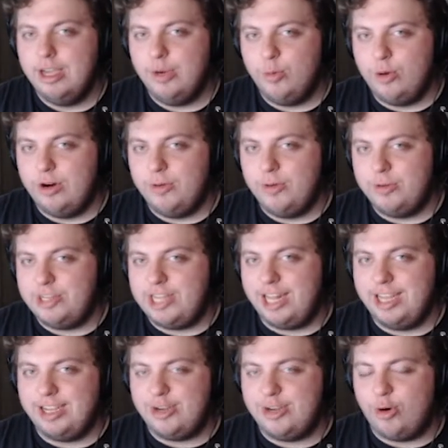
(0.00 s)
We're
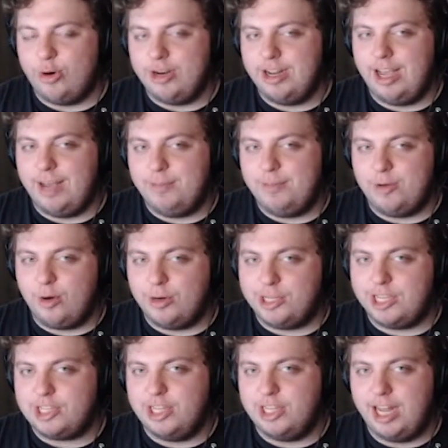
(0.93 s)
telling
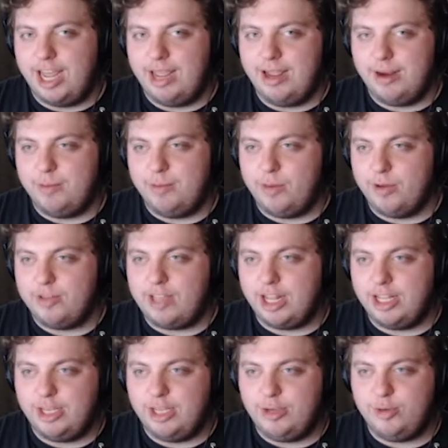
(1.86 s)
Cortex and I are both
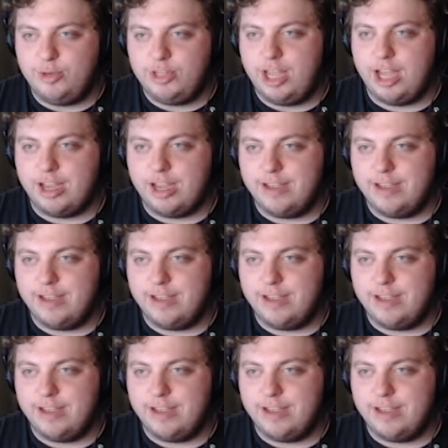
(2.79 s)
telling you suck.